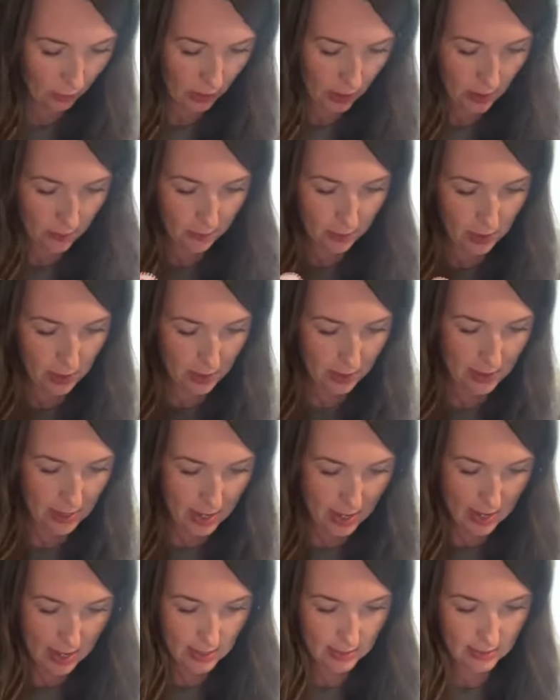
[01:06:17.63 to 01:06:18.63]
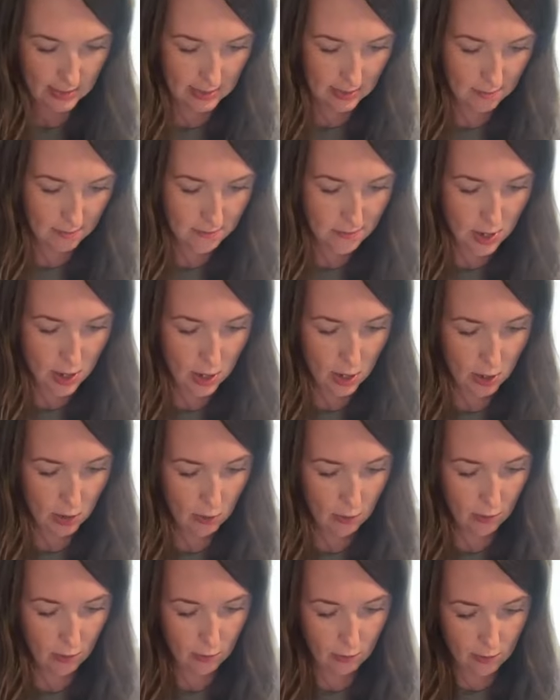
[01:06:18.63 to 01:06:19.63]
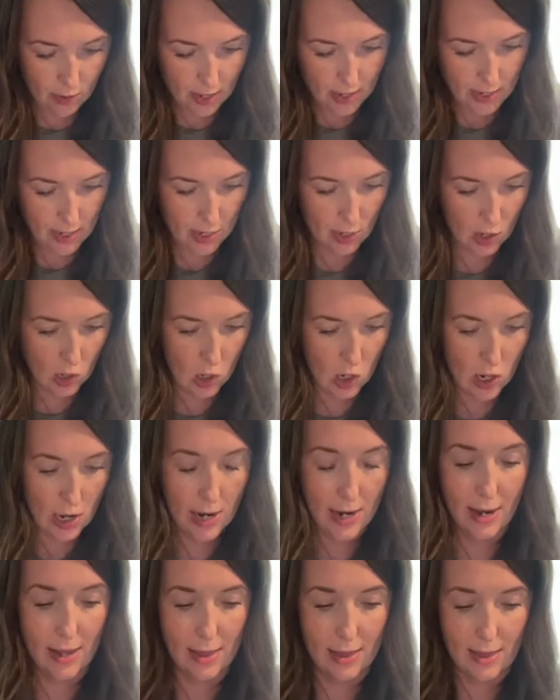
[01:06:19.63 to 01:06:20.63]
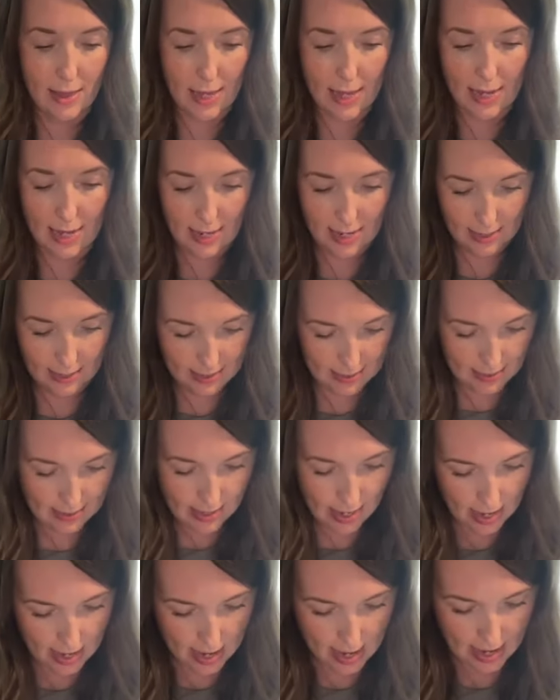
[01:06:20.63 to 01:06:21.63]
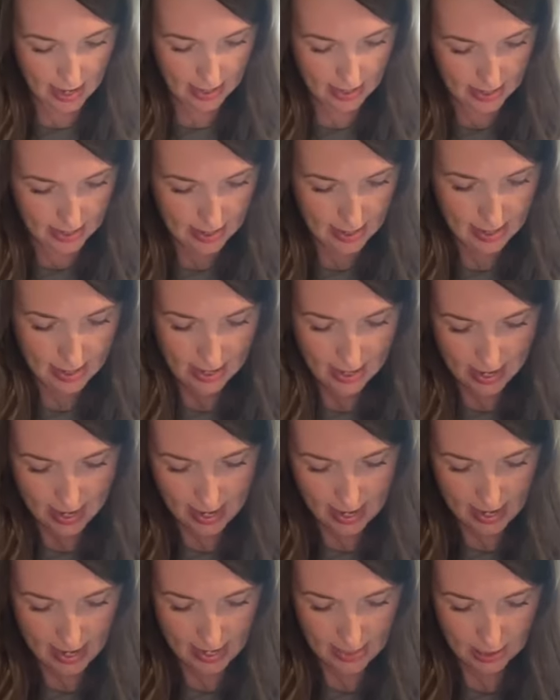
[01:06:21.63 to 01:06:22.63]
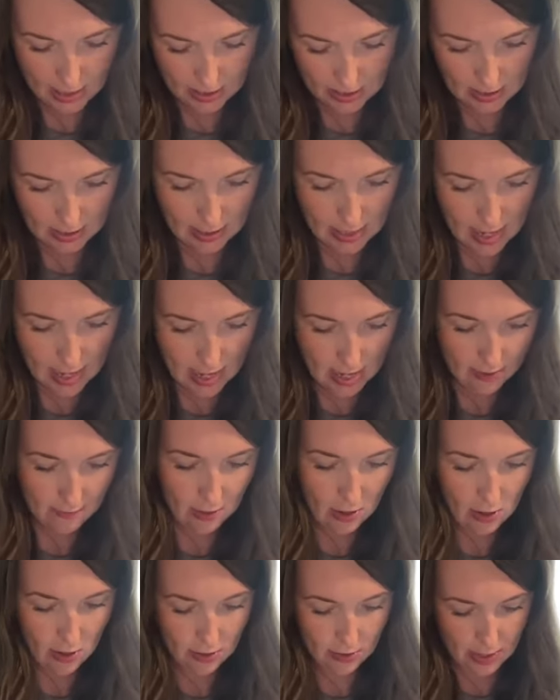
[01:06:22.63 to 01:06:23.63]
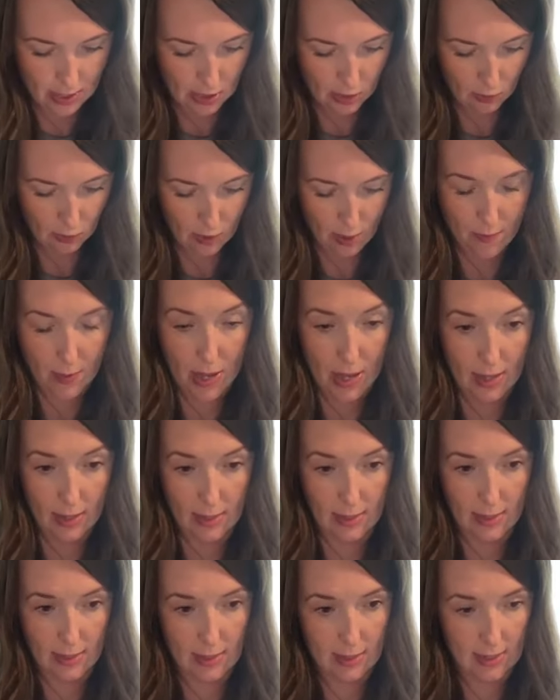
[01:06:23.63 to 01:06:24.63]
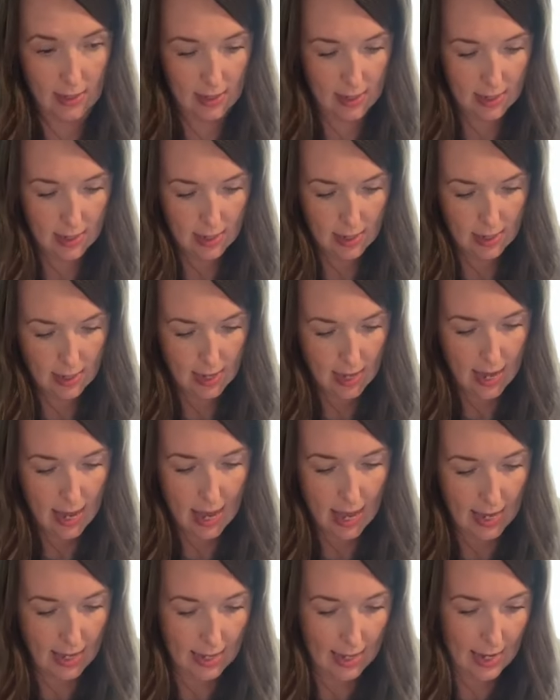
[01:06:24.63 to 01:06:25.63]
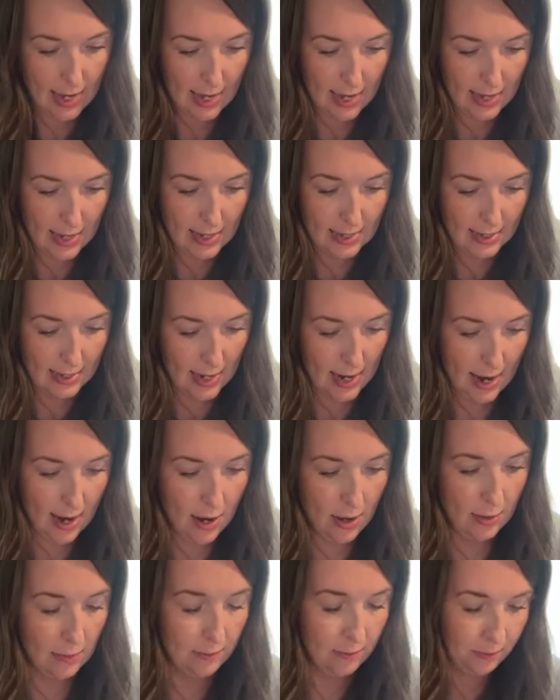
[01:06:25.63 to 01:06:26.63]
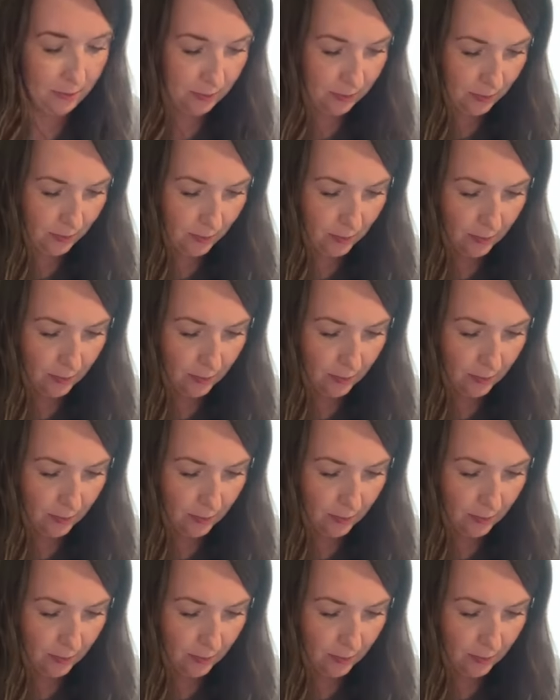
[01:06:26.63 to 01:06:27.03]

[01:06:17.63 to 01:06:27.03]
We're going to put this bow right here on the side. And I just love all these ribbons hanging down.